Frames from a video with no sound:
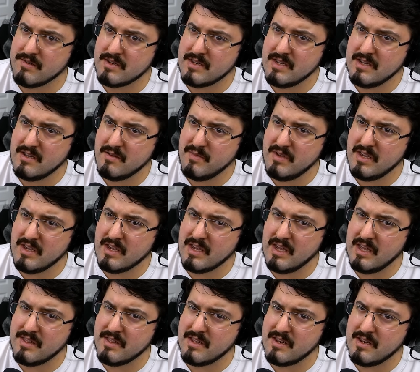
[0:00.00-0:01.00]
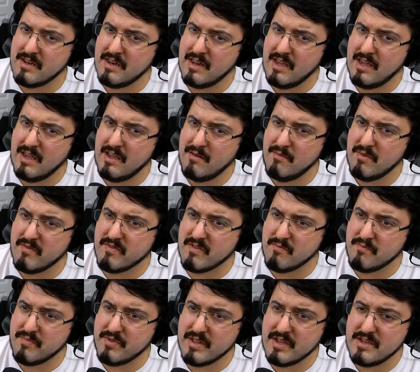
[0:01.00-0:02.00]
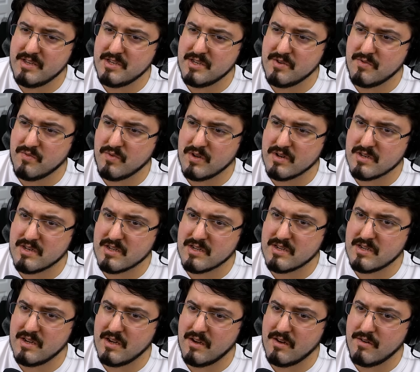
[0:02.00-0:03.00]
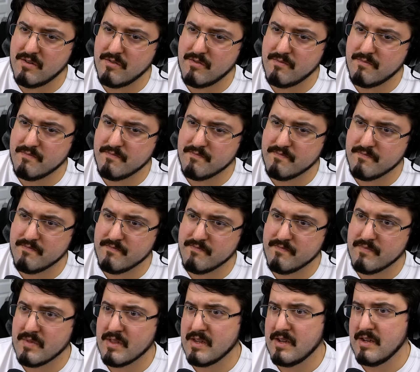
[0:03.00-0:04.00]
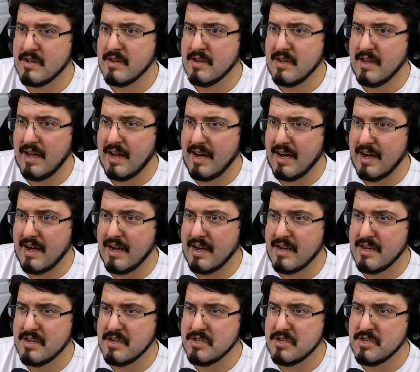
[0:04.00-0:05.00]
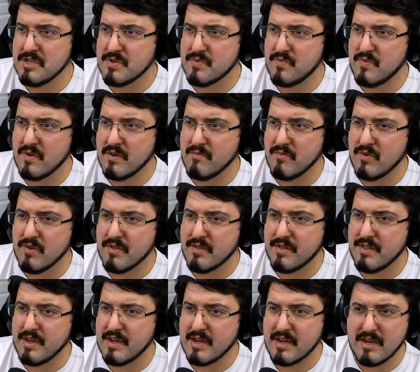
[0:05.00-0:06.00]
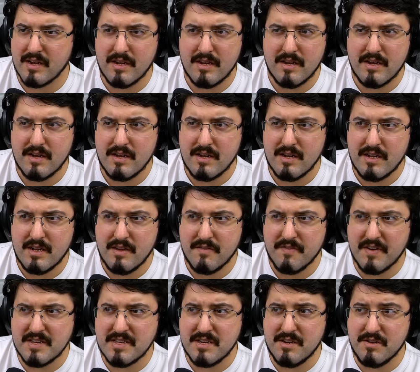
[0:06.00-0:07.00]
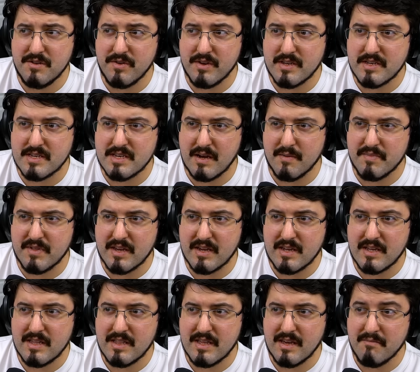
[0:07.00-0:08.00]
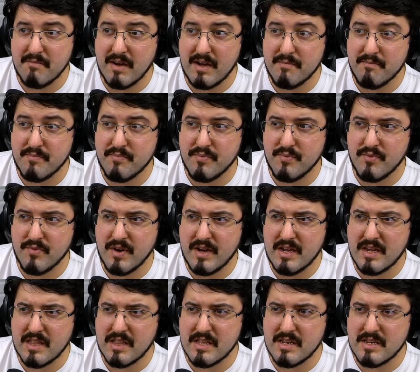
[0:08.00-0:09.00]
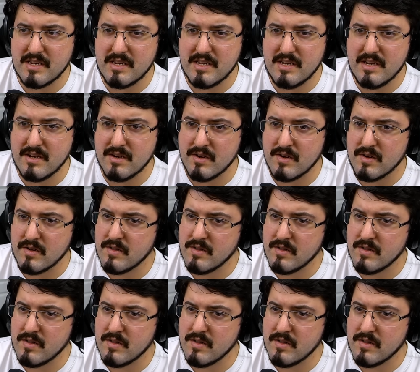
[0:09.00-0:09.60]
Tell me again the name of the place you want to go. Ah, just one more thing. If I see you doing something that might break the deal,